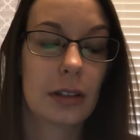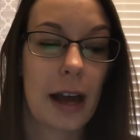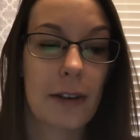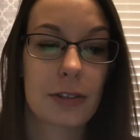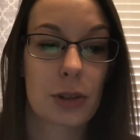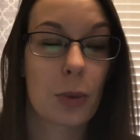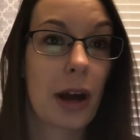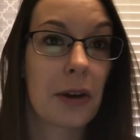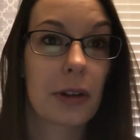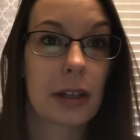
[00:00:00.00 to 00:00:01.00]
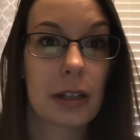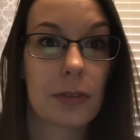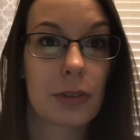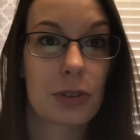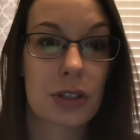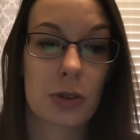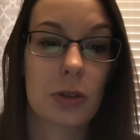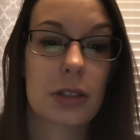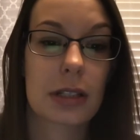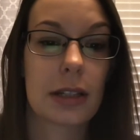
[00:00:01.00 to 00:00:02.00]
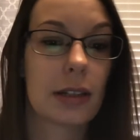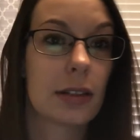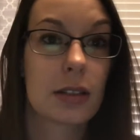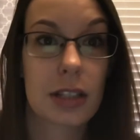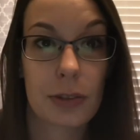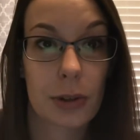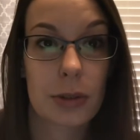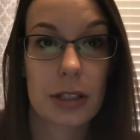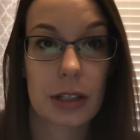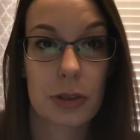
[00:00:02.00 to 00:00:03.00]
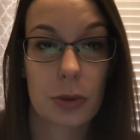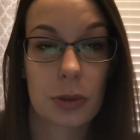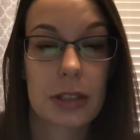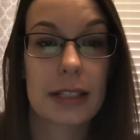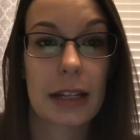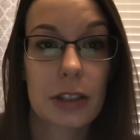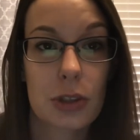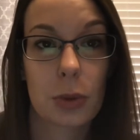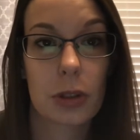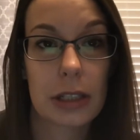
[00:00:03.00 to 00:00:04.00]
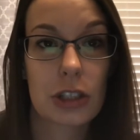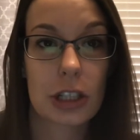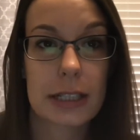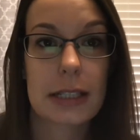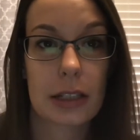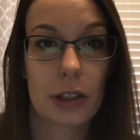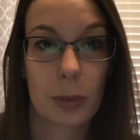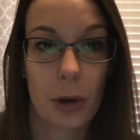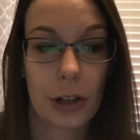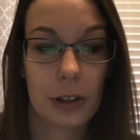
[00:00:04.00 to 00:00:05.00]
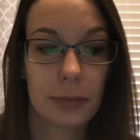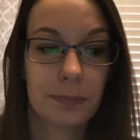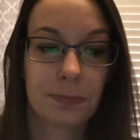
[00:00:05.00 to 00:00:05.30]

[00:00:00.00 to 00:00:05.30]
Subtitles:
After a while, it could even result in zero sexual interest in your partner.